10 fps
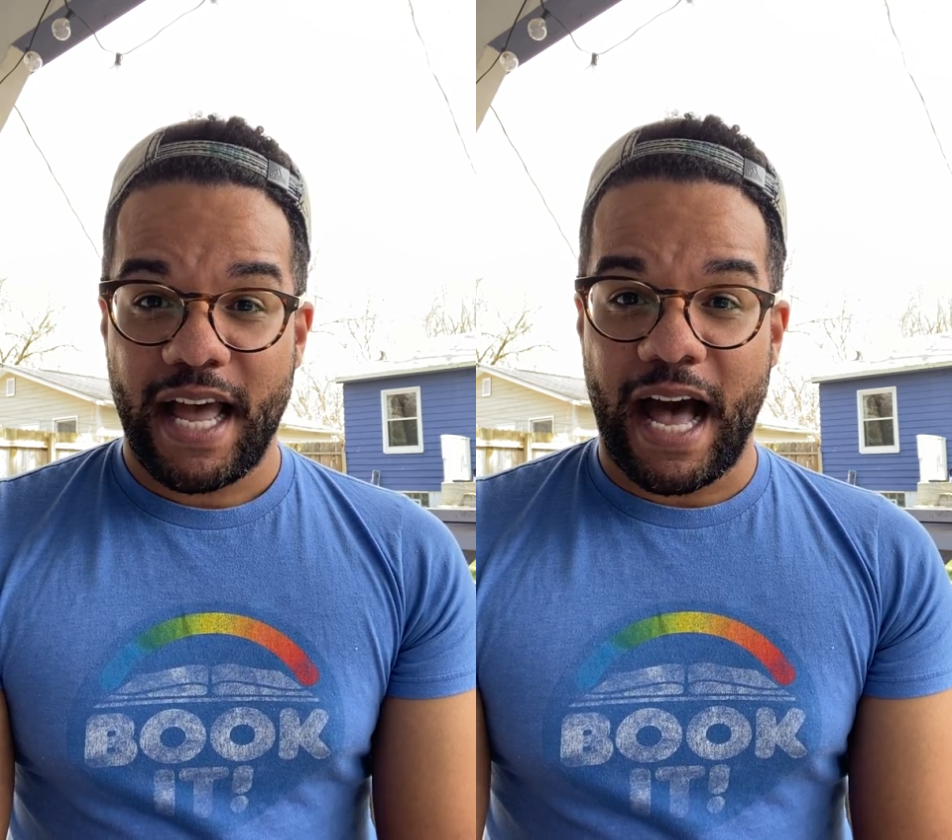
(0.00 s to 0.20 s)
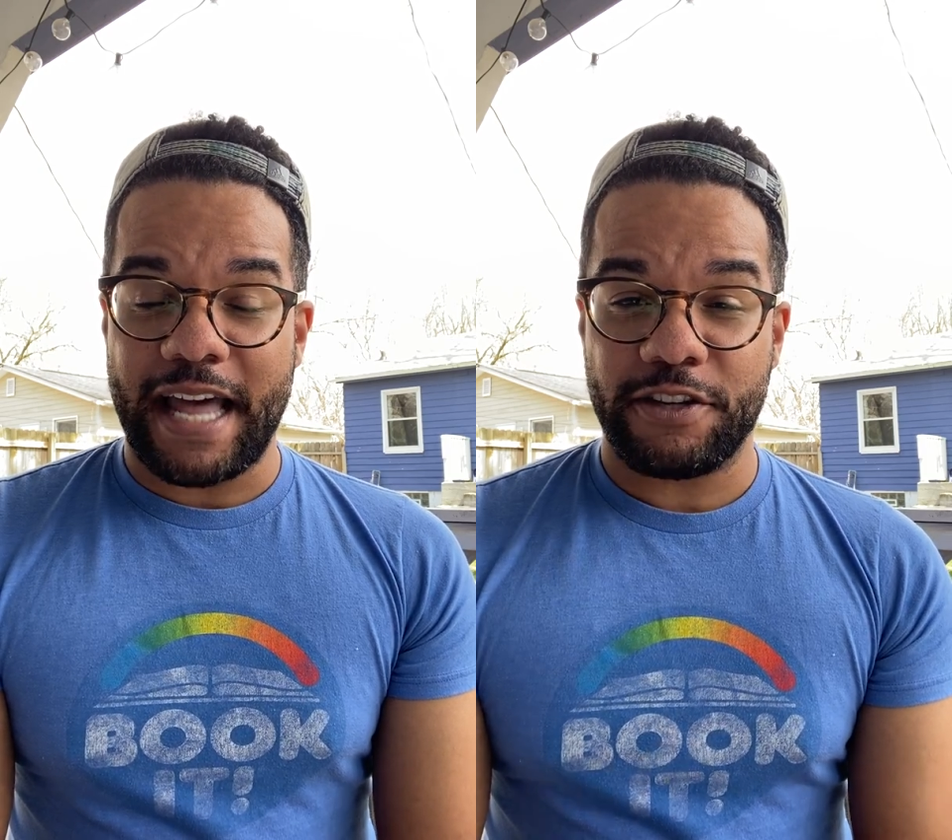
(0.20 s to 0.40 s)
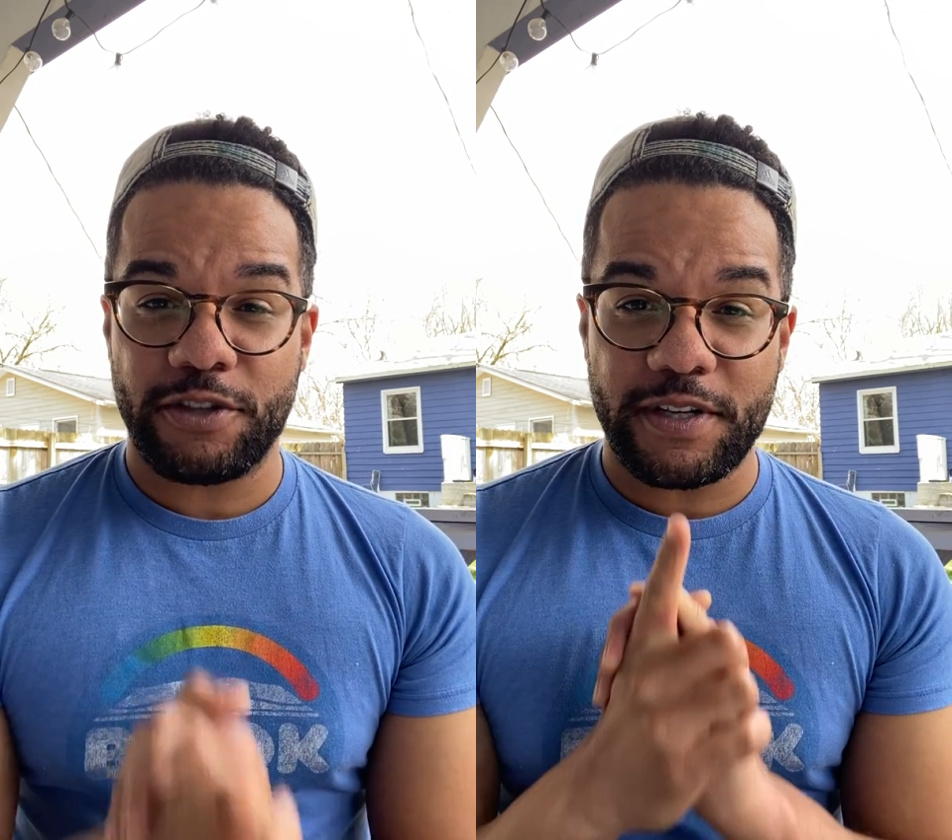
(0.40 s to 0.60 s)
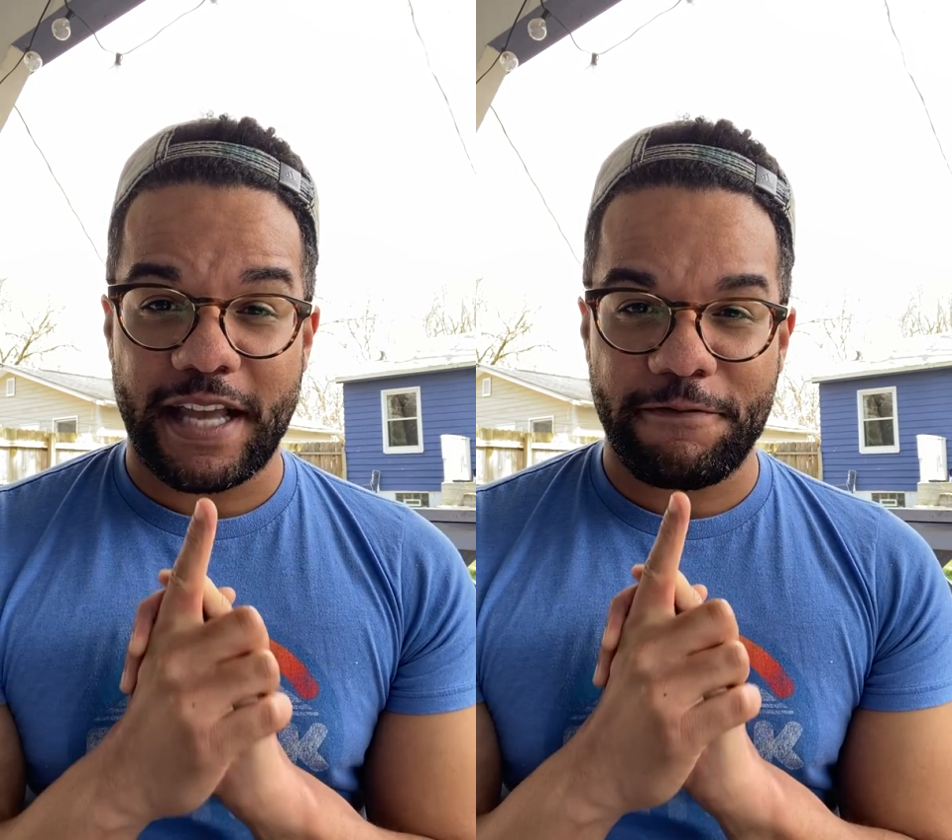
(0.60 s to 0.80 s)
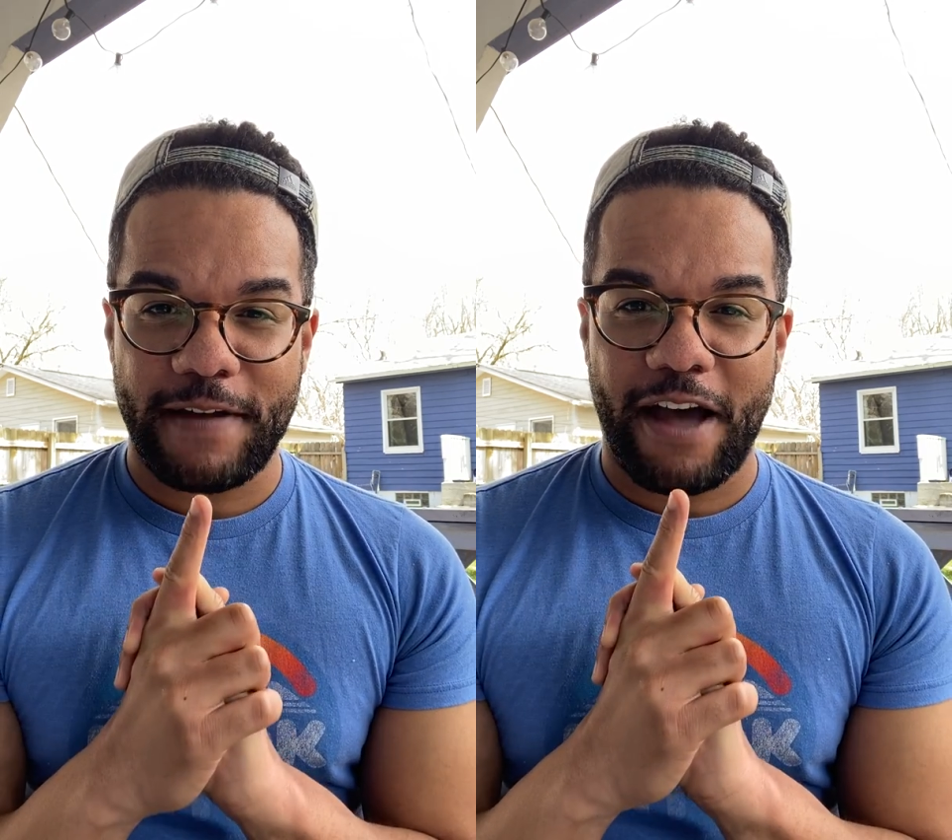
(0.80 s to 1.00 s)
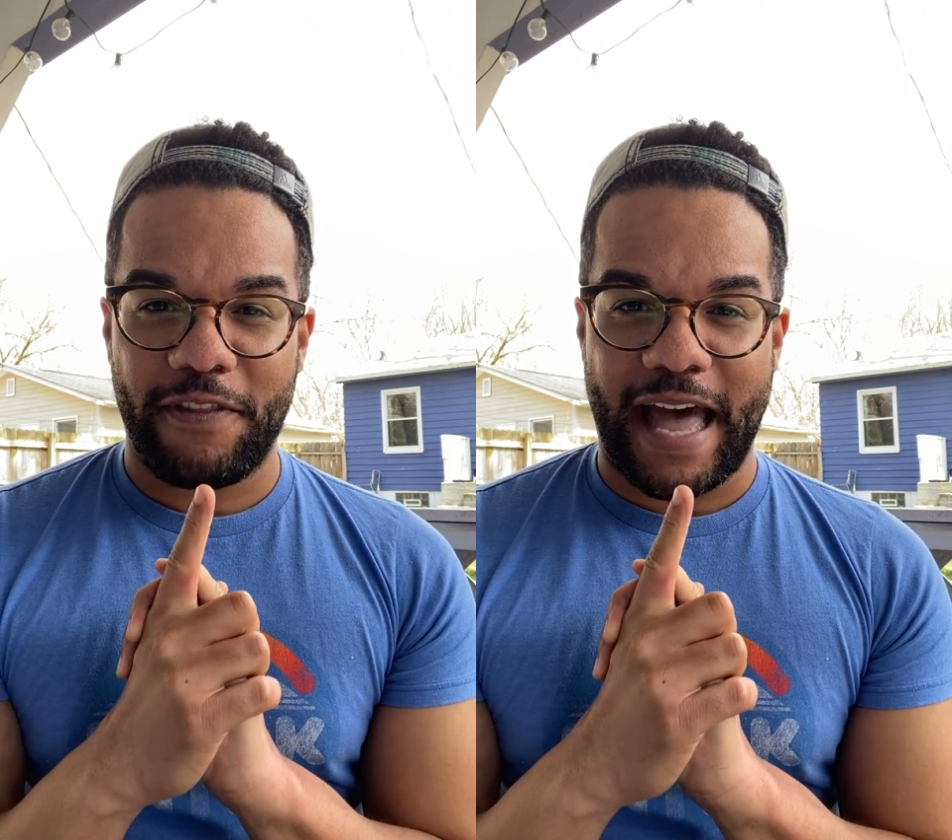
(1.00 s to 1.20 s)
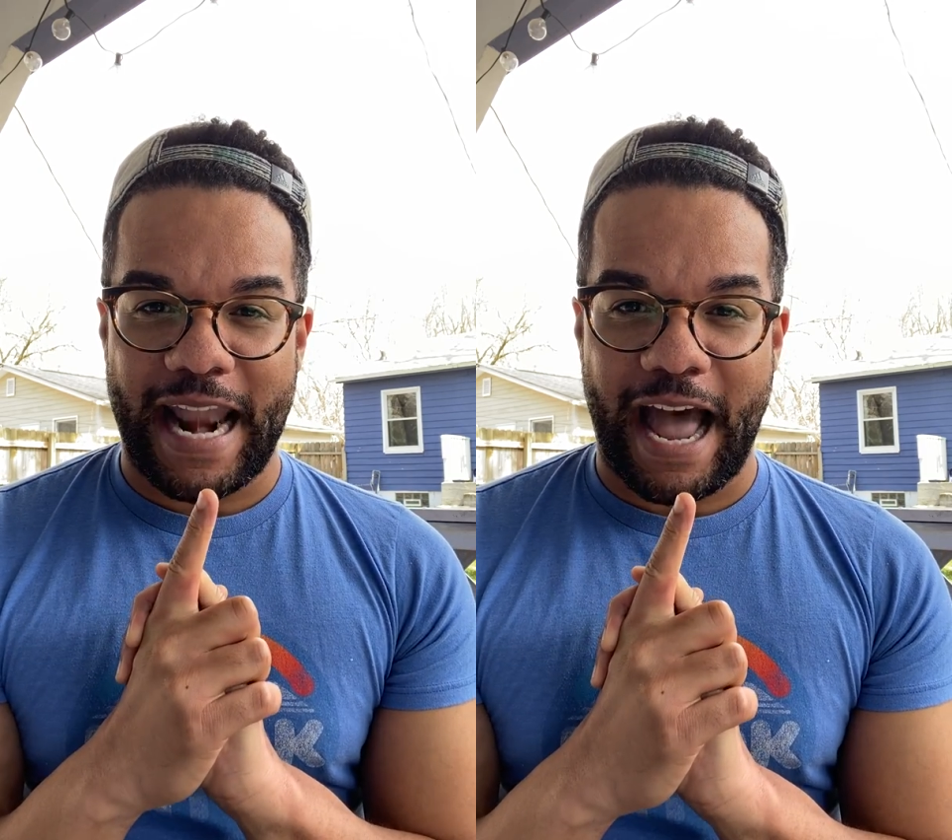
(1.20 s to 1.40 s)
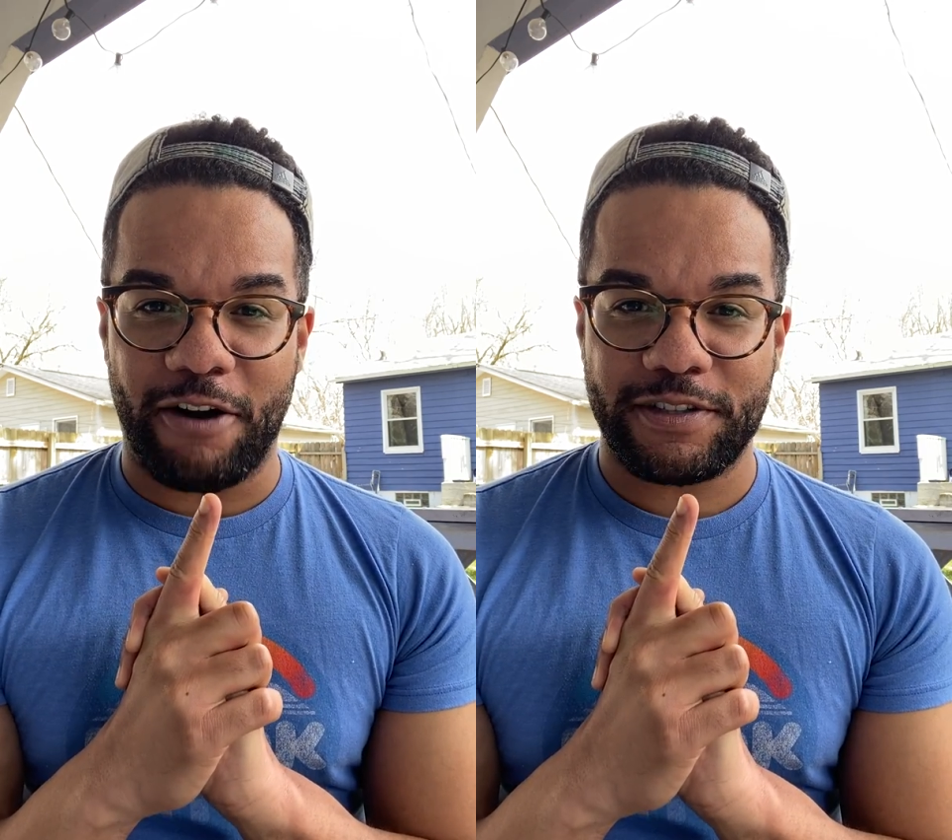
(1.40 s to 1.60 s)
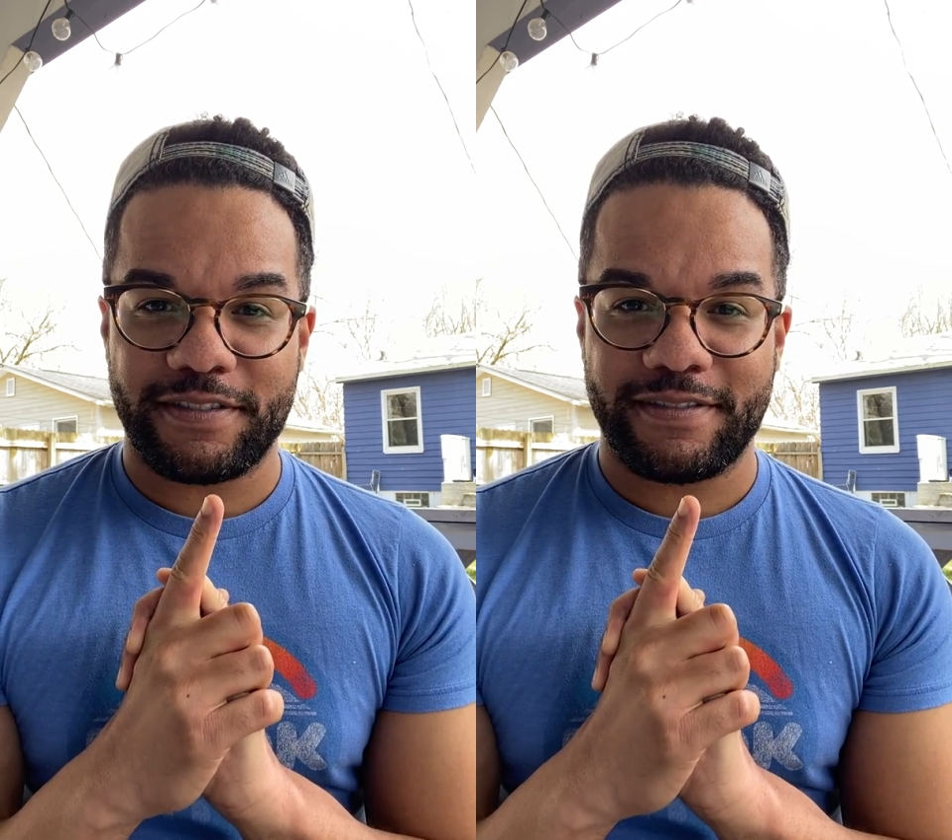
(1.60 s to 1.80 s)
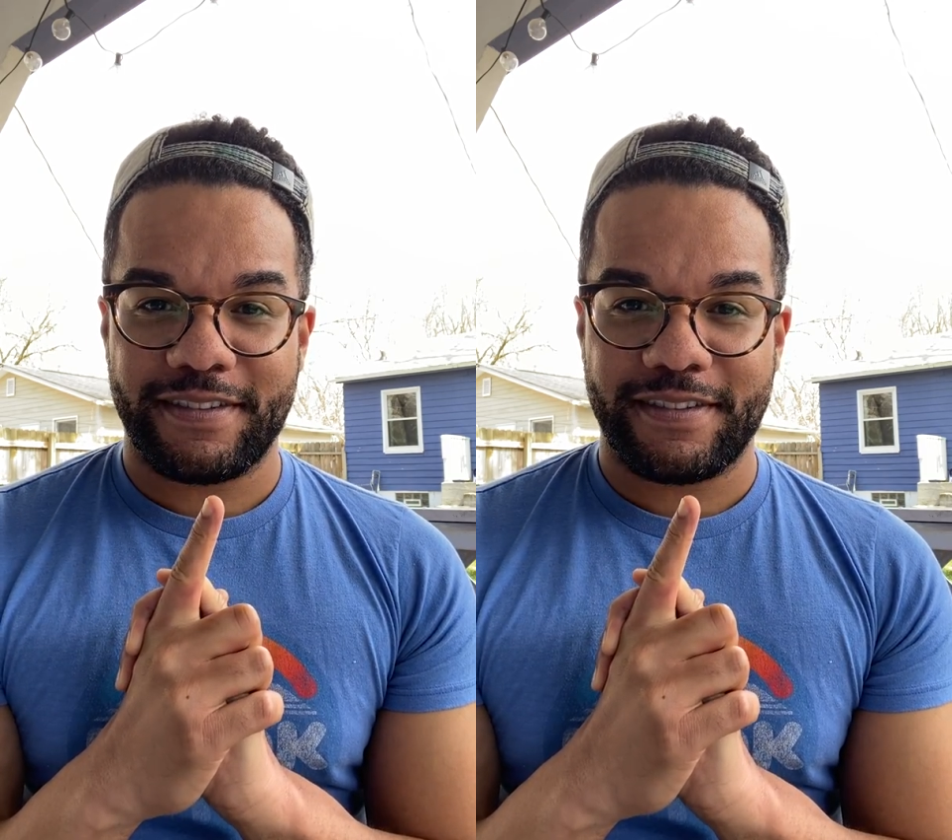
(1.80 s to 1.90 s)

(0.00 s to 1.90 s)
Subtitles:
And as soon as I found that out,